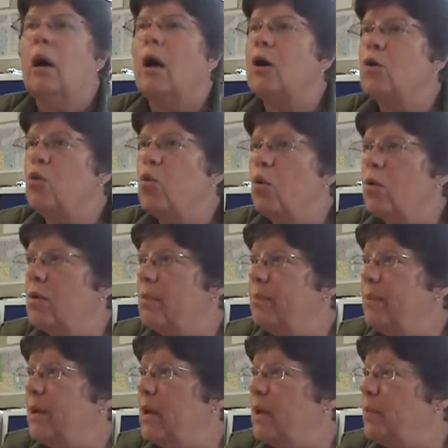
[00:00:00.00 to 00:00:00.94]
A
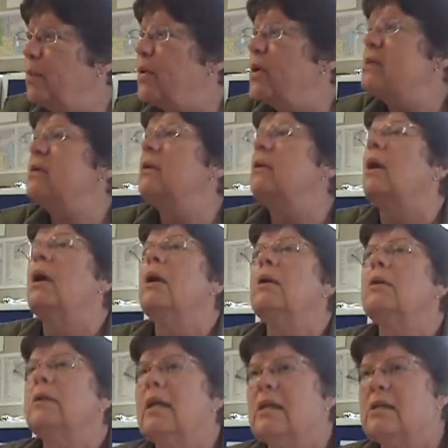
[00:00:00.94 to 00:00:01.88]
quorum being present,
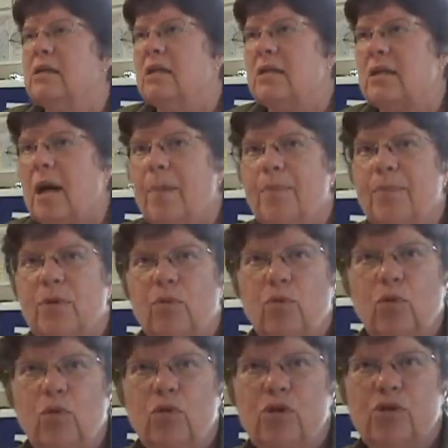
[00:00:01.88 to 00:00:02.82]
let's adopt the
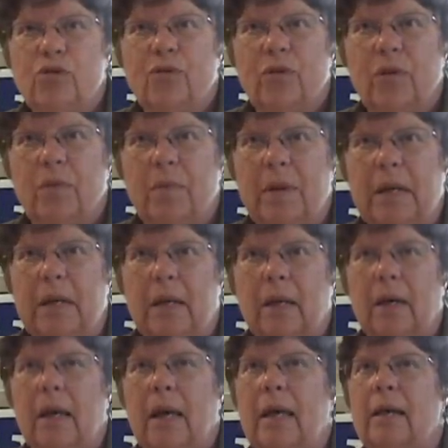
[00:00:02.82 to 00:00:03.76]
rules for the
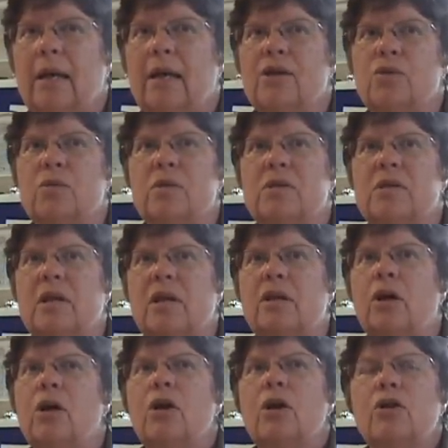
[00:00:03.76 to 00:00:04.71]
meeting. And as we
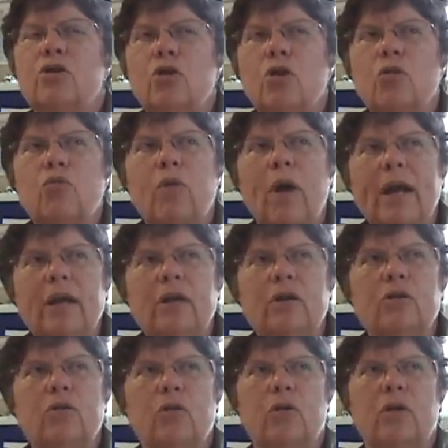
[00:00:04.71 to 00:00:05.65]
said, your
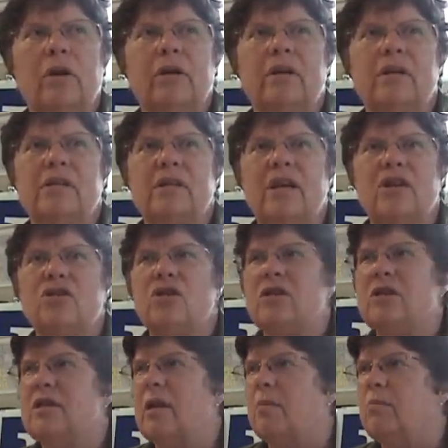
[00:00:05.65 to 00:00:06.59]
regular
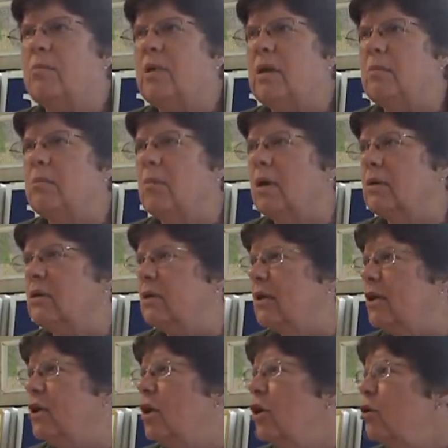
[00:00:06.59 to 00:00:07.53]
organizations that meet
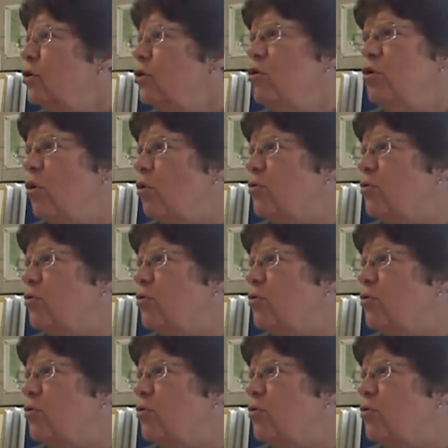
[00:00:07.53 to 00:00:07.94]
monthly, you